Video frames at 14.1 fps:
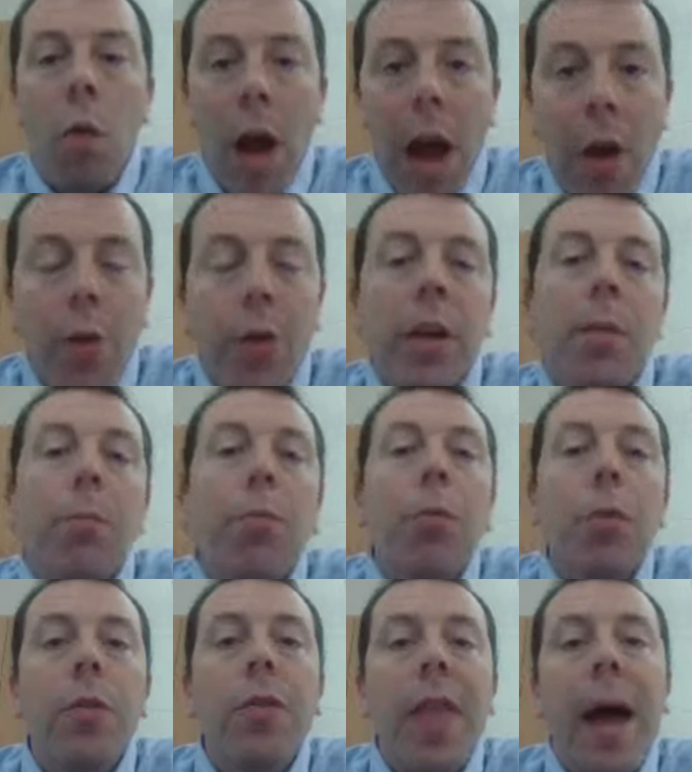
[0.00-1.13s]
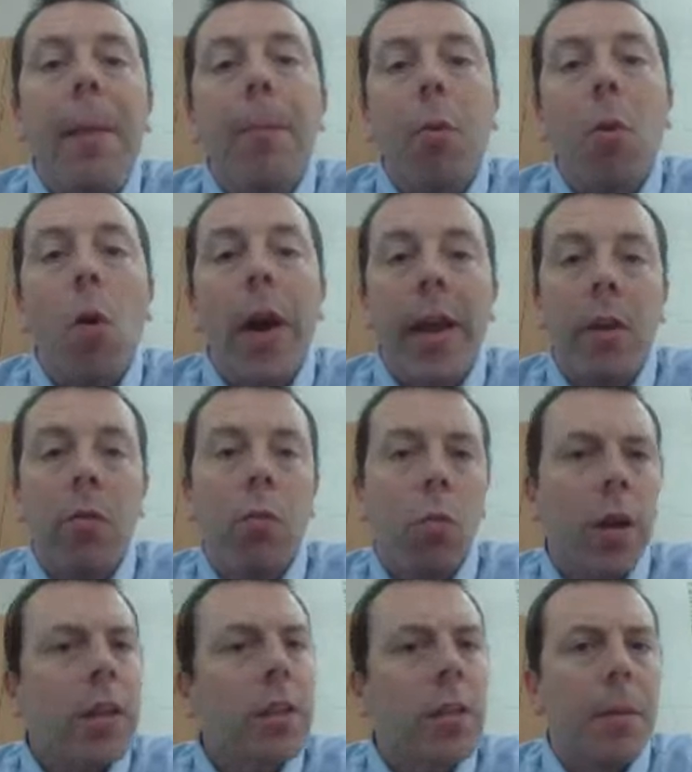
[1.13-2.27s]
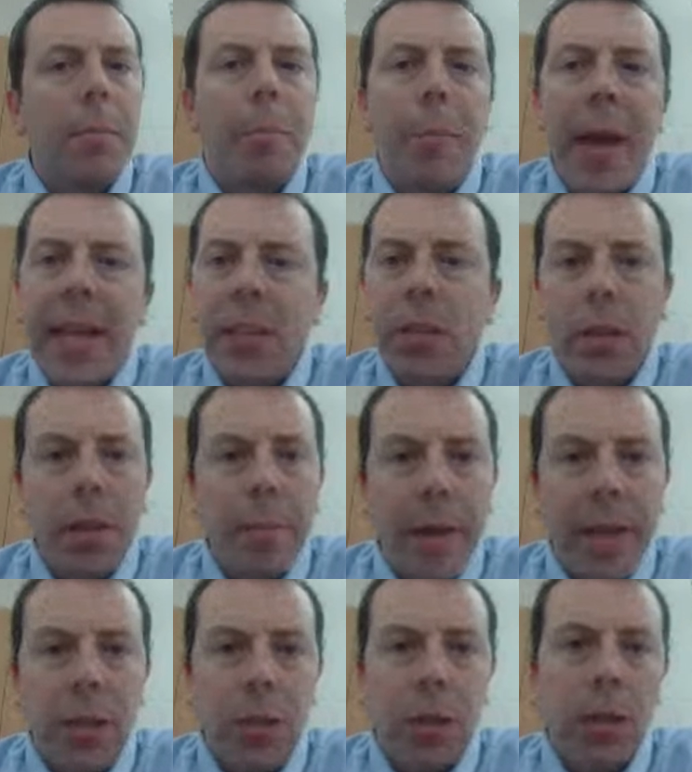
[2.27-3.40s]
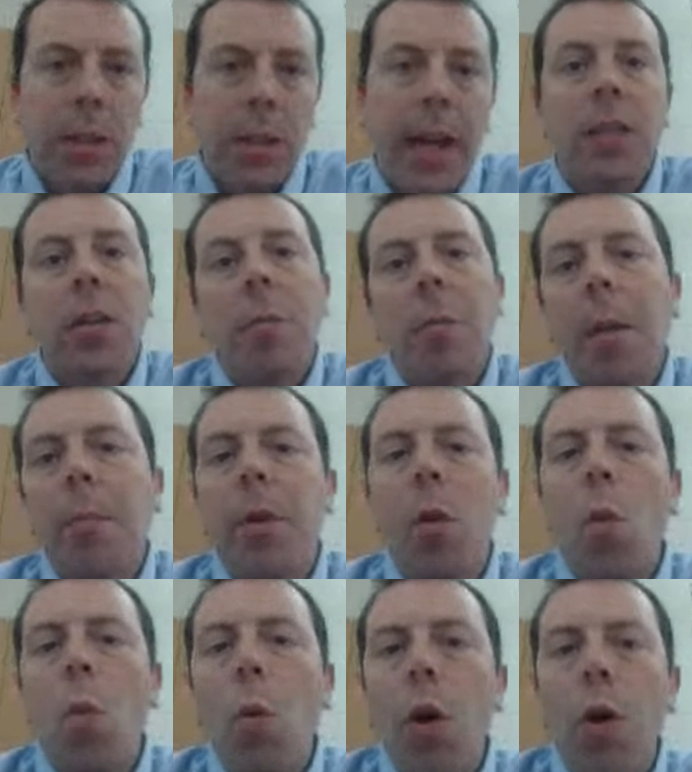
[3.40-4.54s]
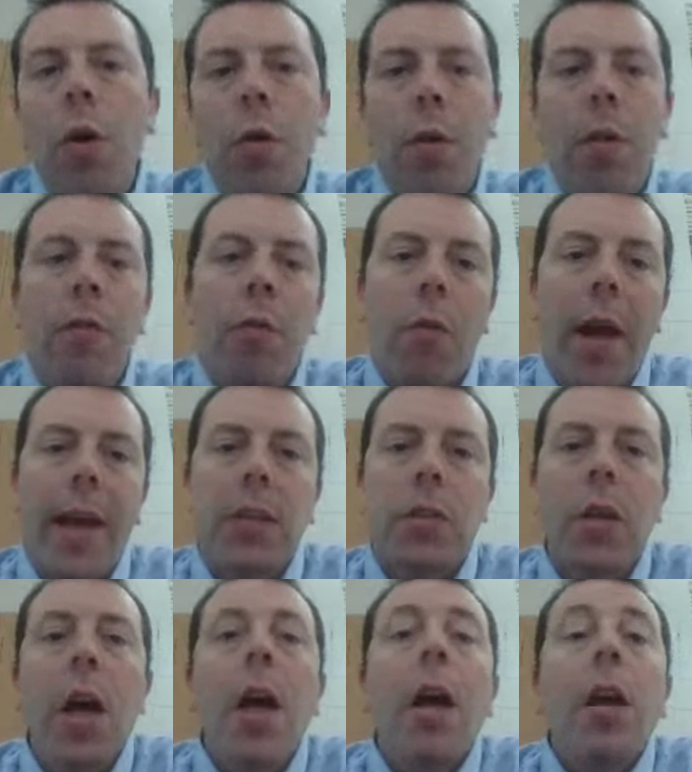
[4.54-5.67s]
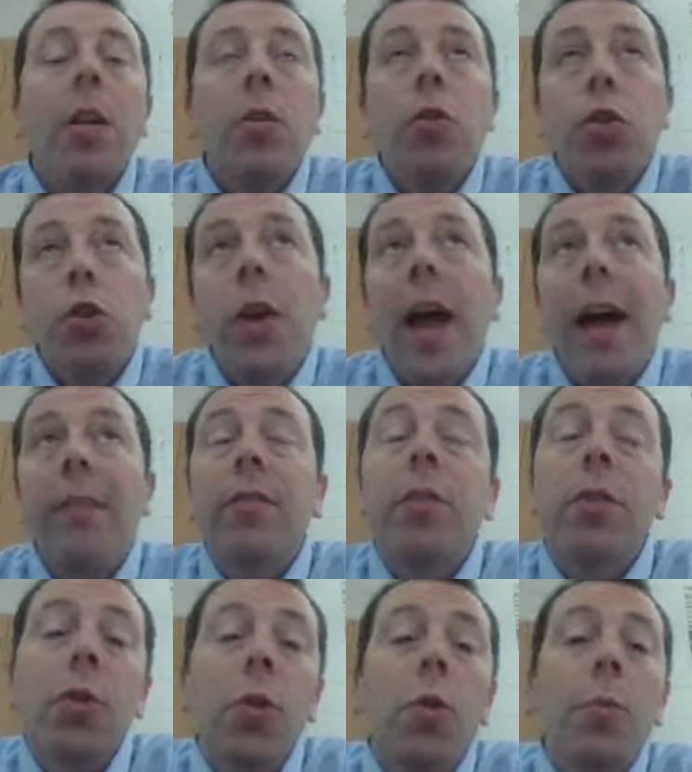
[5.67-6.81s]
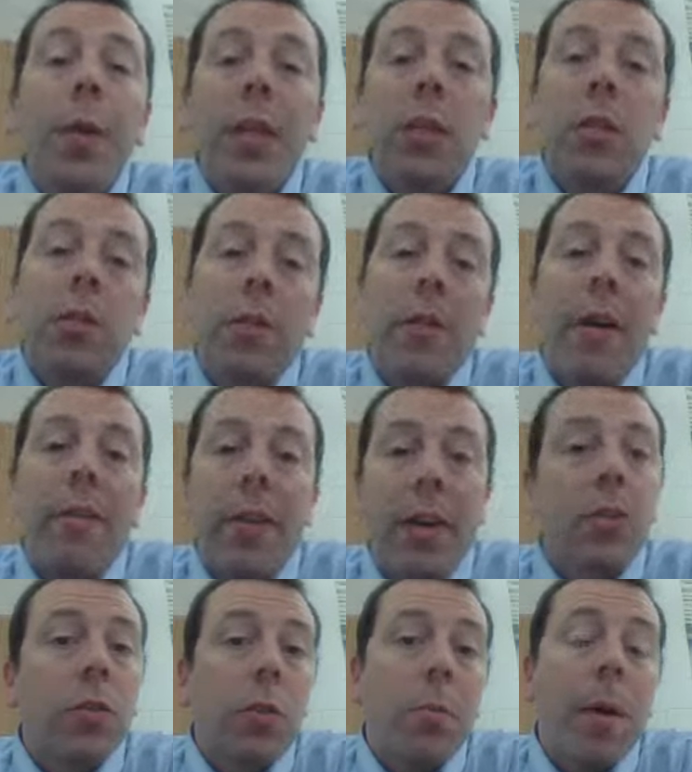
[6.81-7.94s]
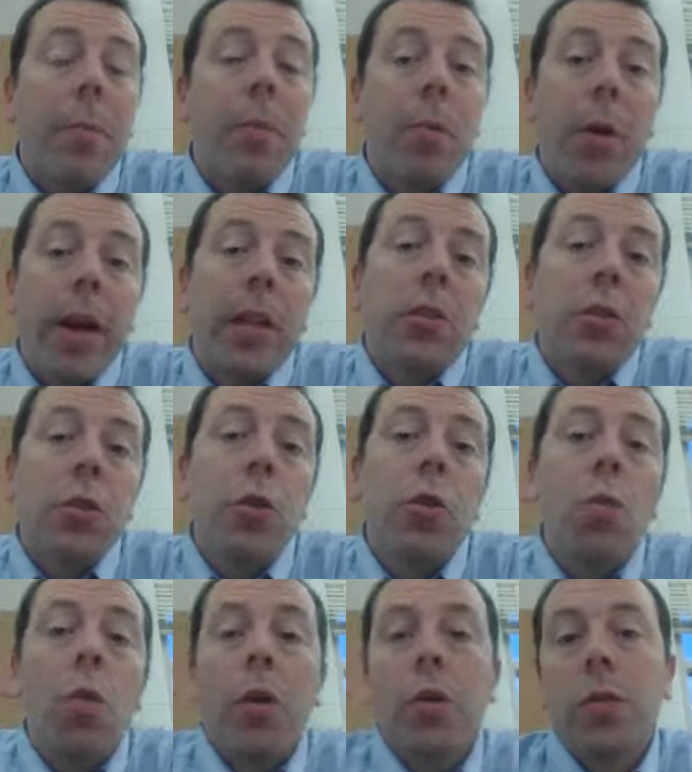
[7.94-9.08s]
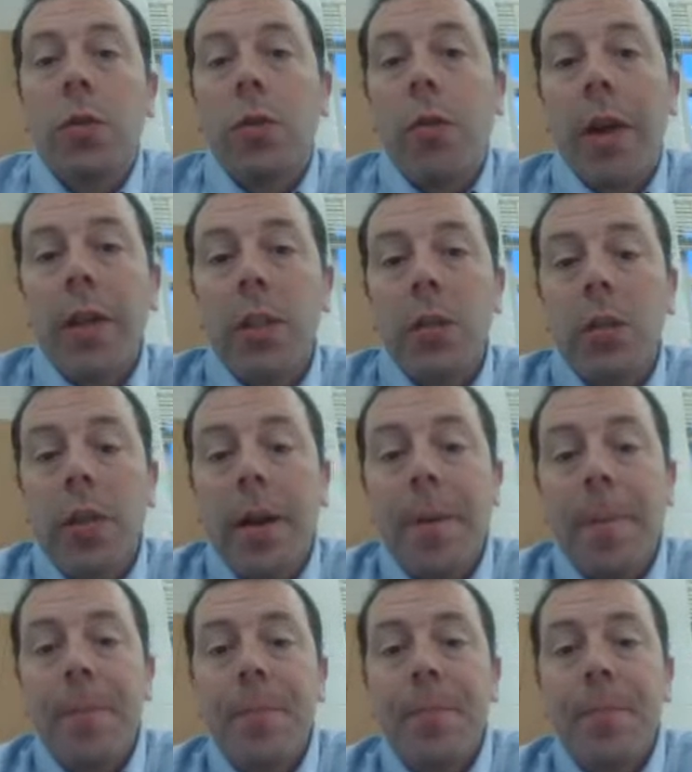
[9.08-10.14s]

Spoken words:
How are you going to prove that point? What does it basically say? Sum it up in a word or a phrase. You should have 2 pieces of evidence. So you might be writing 2 words or phrases there.